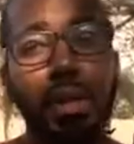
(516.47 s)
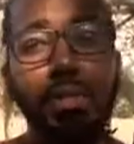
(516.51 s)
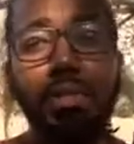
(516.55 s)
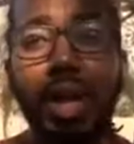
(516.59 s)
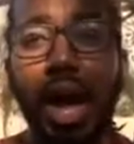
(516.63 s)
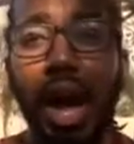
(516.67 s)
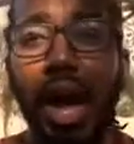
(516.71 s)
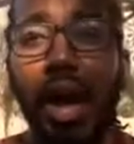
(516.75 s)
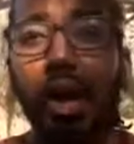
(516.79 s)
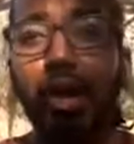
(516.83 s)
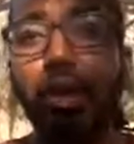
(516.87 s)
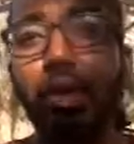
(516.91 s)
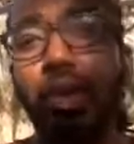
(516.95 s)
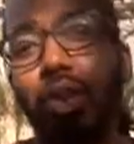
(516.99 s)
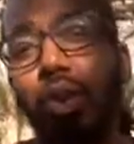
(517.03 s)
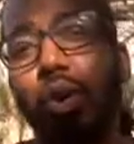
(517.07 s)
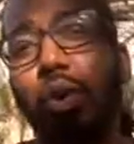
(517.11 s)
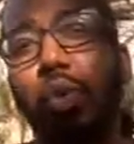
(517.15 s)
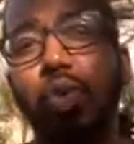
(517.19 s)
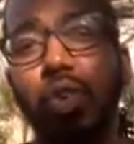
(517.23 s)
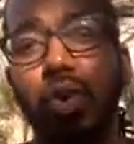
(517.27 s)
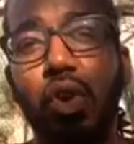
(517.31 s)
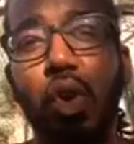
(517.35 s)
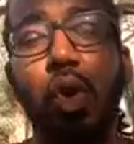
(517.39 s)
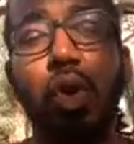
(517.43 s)
I'm tired
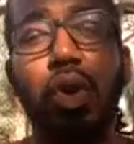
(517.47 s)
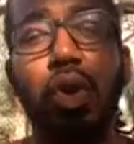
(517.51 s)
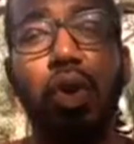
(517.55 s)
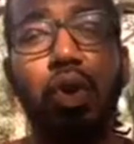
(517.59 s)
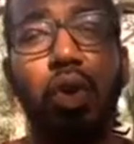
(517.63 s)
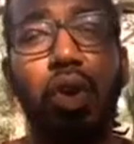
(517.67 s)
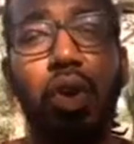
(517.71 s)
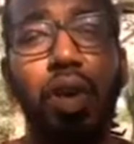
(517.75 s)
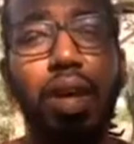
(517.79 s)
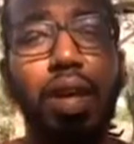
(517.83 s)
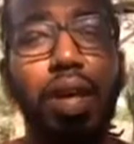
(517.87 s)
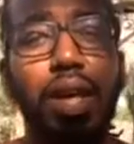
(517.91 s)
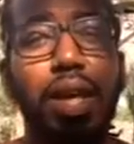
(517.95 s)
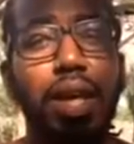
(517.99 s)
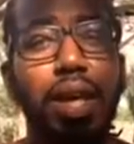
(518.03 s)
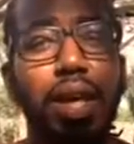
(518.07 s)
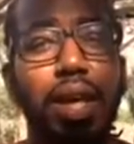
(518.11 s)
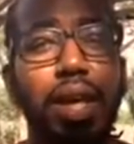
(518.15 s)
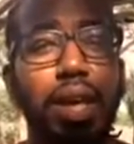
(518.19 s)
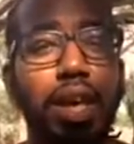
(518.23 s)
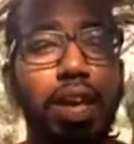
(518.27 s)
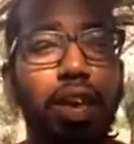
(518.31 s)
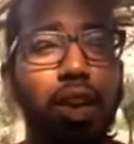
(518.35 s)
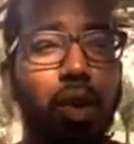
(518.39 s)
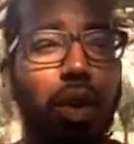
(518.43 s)
of what's going on,
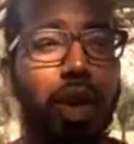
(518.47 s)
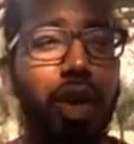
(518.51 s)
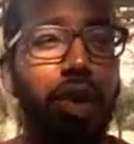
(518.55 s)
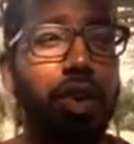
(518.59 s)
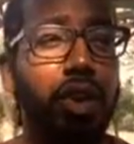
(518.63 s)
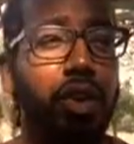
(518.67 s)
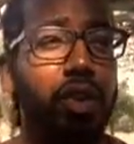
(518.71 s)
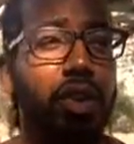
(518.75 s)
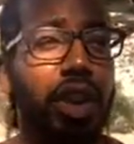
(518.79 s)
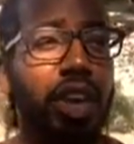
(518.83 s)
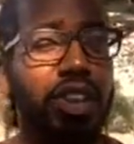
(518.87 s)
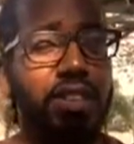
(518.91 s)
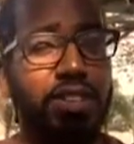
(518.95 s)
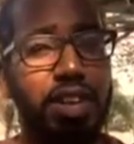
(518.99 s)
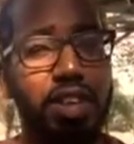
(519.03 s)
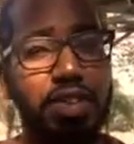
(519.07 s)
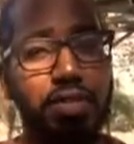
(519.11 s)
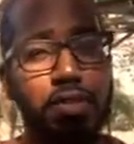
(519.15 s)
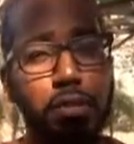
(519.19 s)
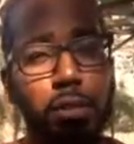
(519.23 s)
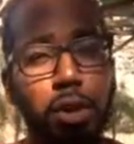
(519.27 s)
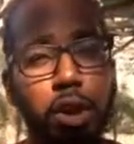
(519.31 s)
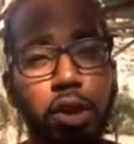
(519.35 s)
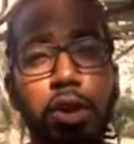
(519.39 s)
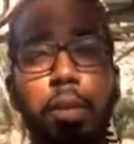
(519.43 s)
here in the United States
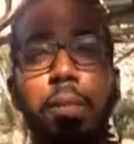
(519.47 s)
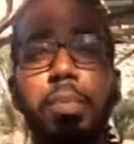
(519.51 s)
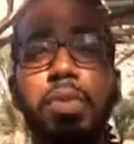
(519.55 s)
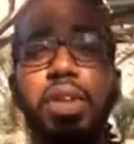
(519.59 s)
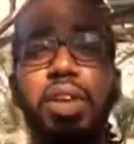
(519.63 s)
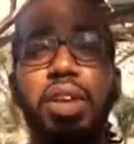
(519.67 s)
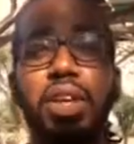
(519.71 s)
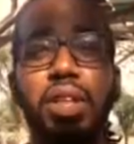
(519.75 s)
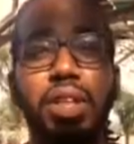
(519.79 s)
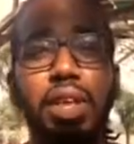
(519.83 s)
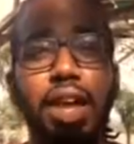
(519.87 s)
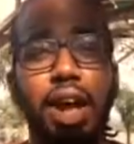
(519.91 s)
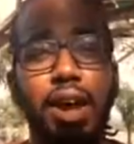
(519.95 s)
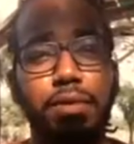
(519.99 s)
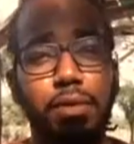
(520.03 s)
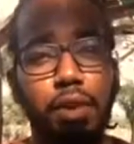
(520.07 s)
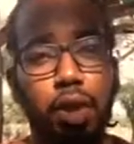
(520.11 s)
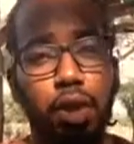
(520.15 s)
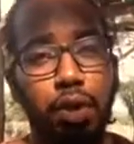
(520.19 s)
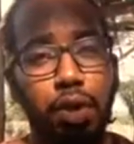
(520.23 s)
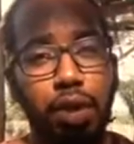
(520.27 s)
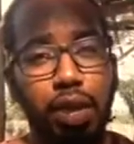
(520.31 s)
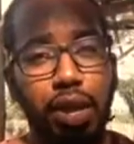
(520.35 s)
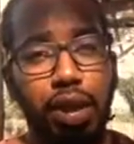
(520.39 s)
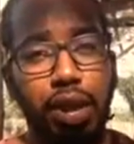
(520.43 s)
of America, particularly after
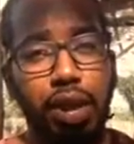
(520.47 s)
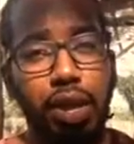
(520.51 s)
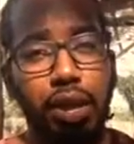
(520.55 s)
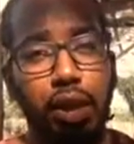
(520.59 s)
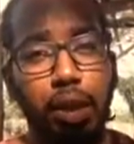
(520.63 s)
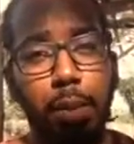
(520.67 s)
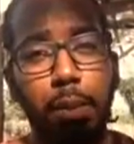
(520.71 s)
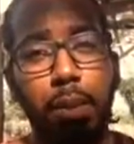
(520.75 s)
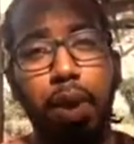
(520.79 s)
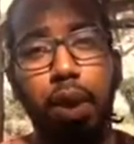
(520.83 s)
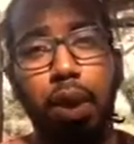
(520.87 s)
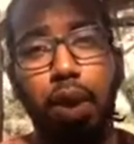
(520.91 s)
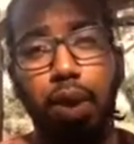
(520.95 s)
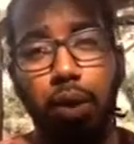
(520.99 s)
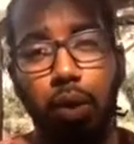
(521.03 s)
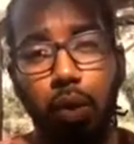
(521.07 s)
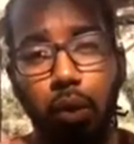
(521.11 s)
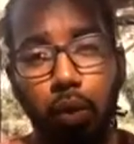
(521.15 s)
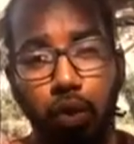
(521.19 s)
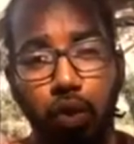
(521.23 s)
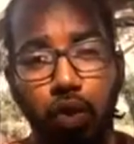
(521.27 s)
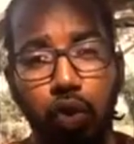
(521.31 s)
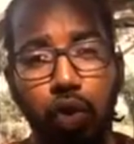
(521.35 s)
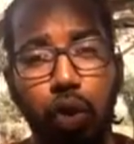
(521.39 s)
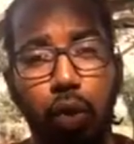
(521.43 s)
Hurricane America,
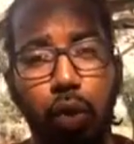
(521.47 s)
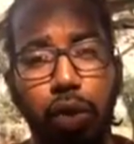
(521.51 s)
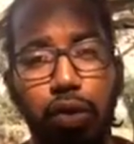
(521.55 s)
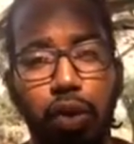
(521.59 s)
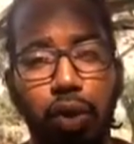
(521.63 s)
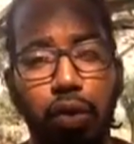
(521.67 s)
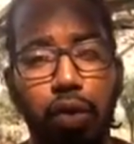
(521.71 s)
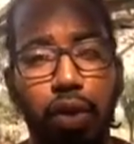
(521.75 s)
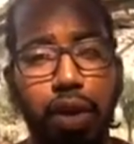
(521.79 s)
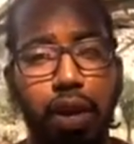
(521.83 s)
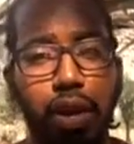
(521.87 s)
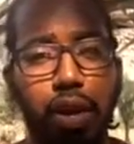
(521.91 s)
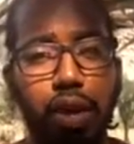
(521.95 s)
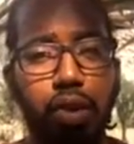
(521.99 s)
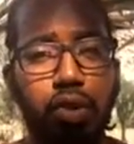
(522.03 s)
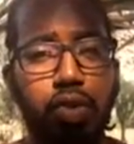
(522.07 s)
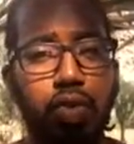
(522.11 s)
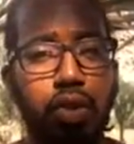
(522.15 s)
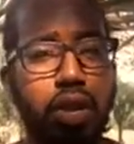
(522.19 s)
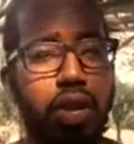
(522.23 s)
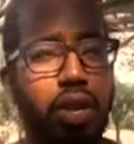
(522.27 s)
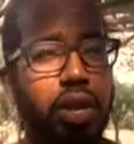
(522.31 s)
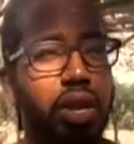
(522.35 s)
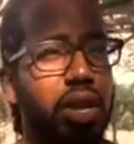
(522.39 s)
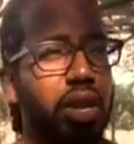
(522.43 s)
which you know is Hurricane
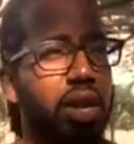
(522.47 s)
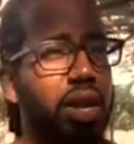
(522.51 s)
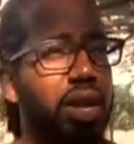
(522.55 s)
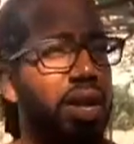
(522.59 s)
Katrina.